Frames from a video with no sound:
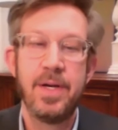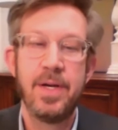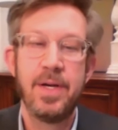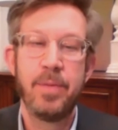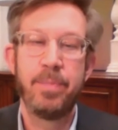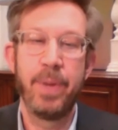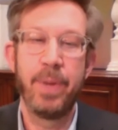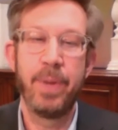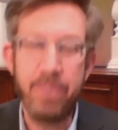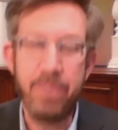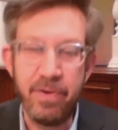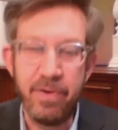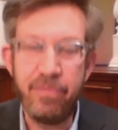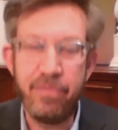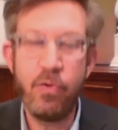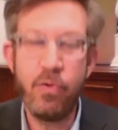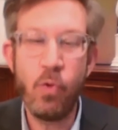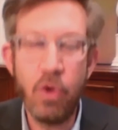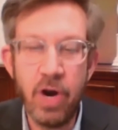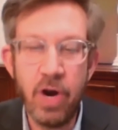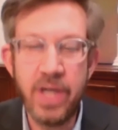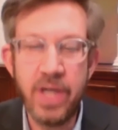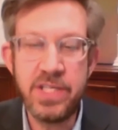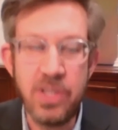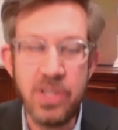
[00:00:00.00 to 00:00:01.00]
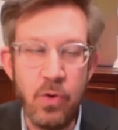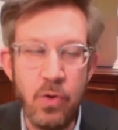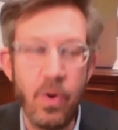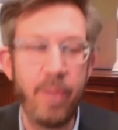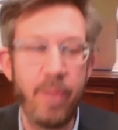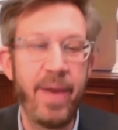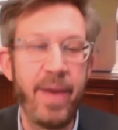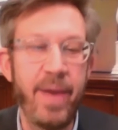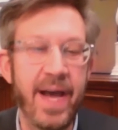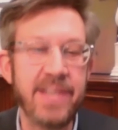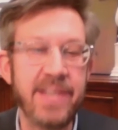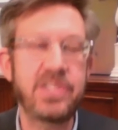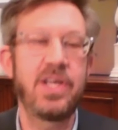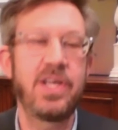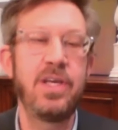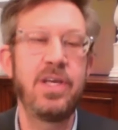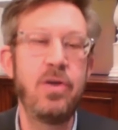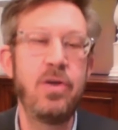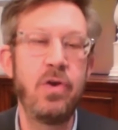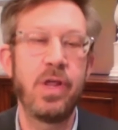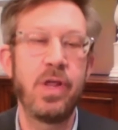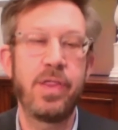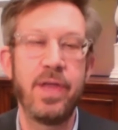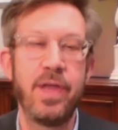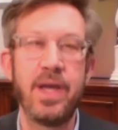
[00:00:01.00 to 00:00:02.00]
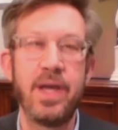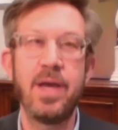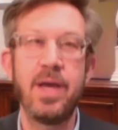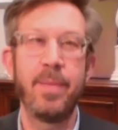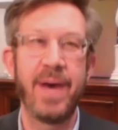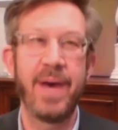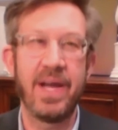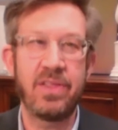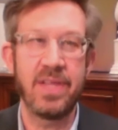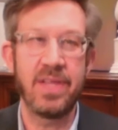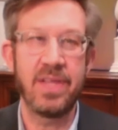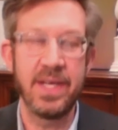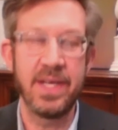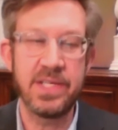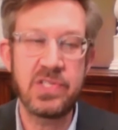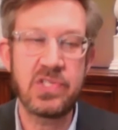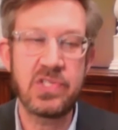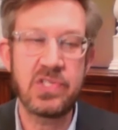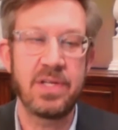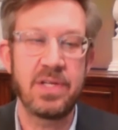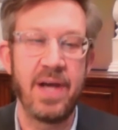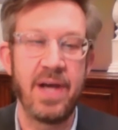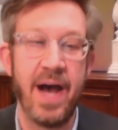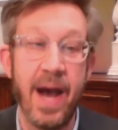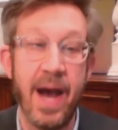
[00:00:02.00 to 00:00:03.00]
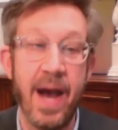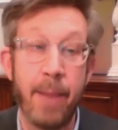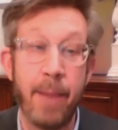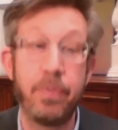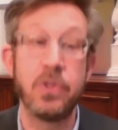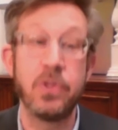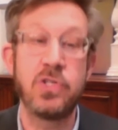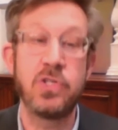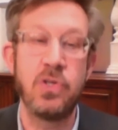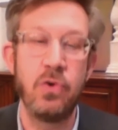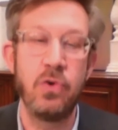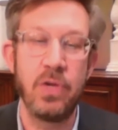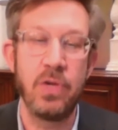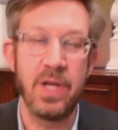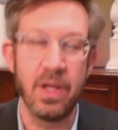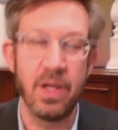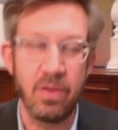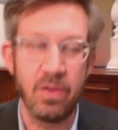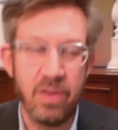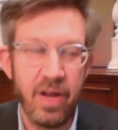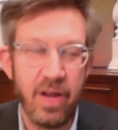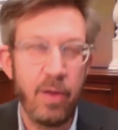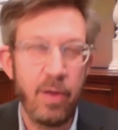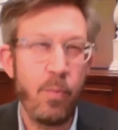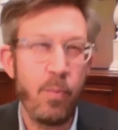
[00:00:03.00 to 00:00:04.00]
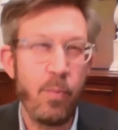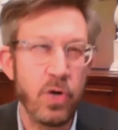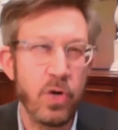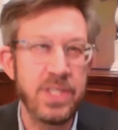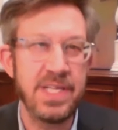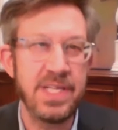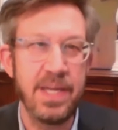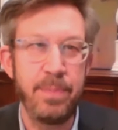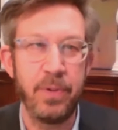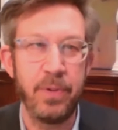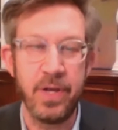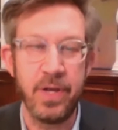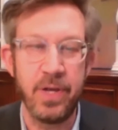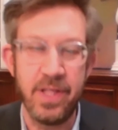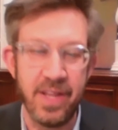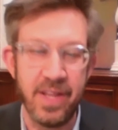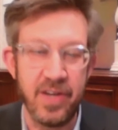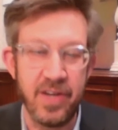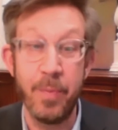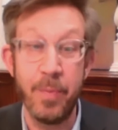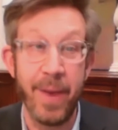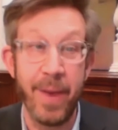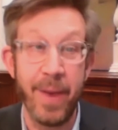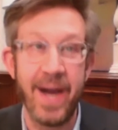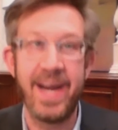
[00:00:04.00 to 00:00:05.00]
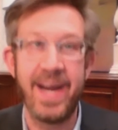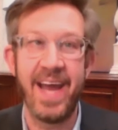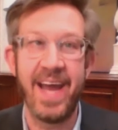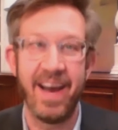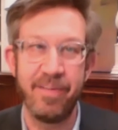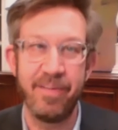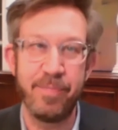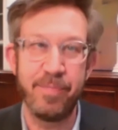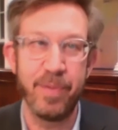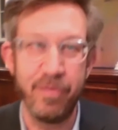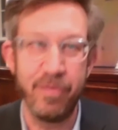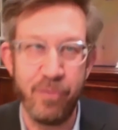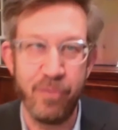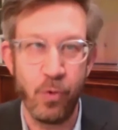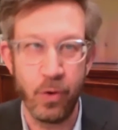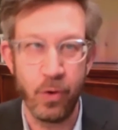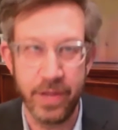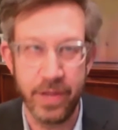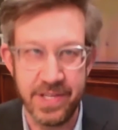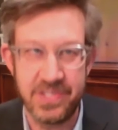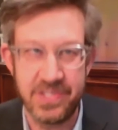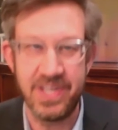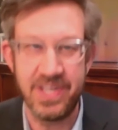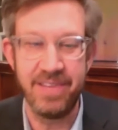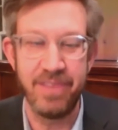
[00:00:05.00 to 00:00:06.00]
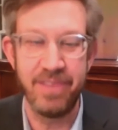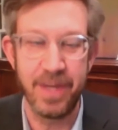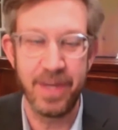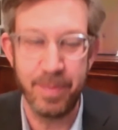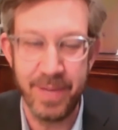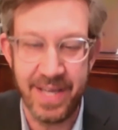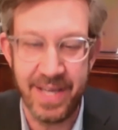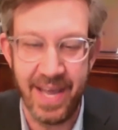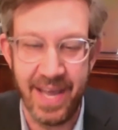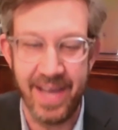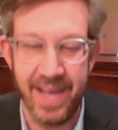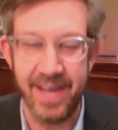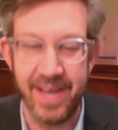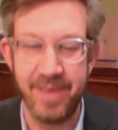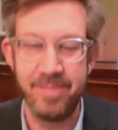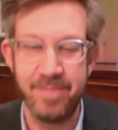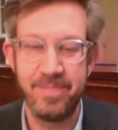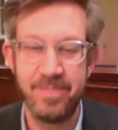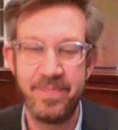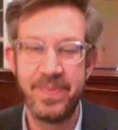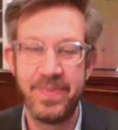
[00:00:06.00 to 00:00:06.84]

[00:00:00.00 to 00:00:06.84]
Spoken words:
But before I do, I'm asking you to think about this opportunity a little more deeply than you might have before this evening began.